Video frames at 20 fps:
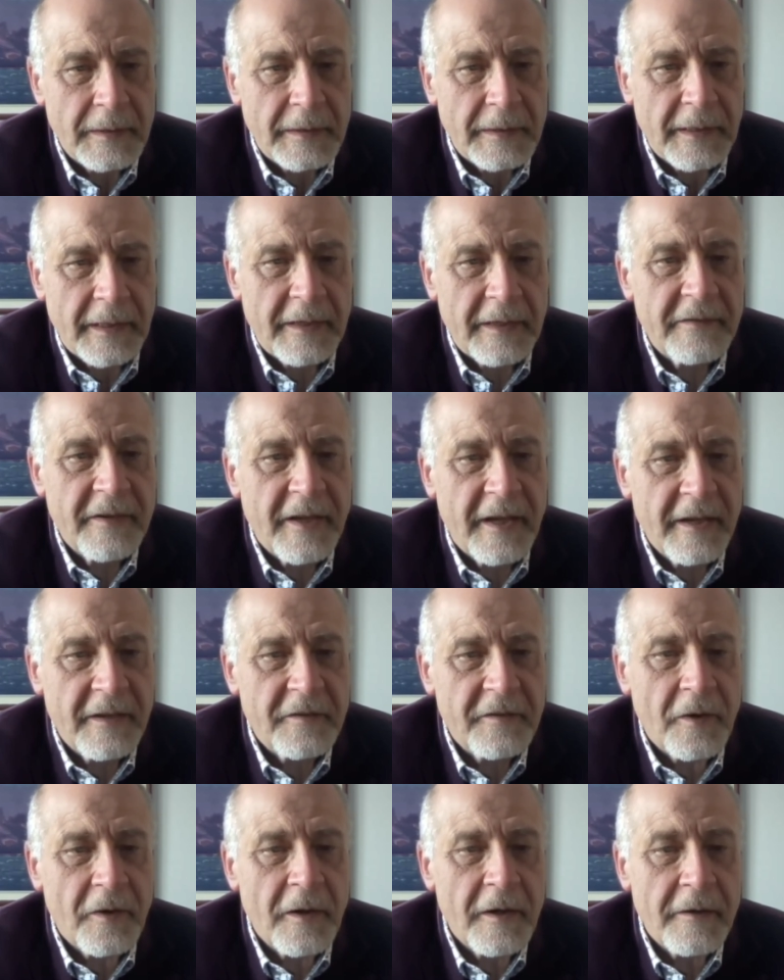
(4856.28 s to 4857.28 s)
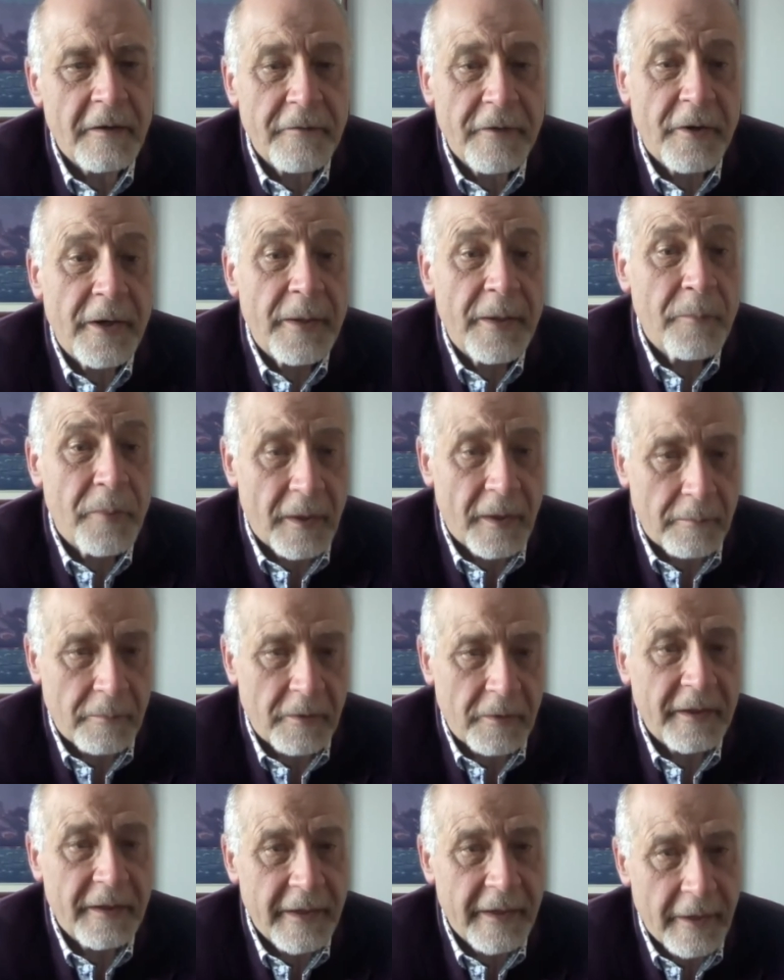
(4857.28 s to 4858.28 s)
it takes on a very
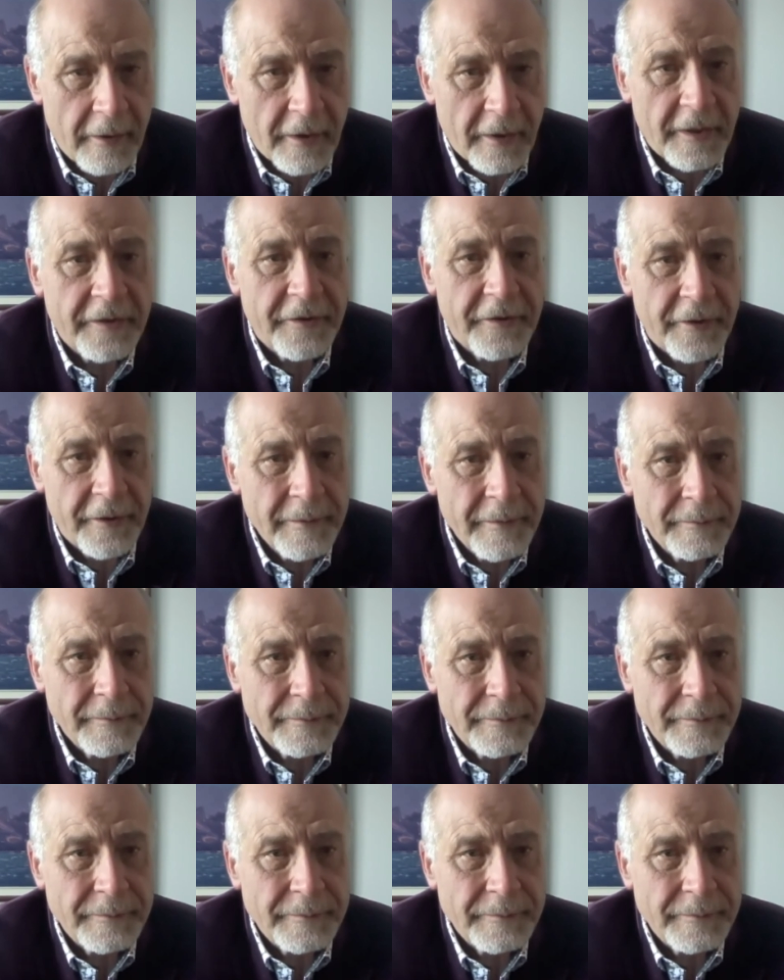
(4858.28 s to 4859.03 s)
public character.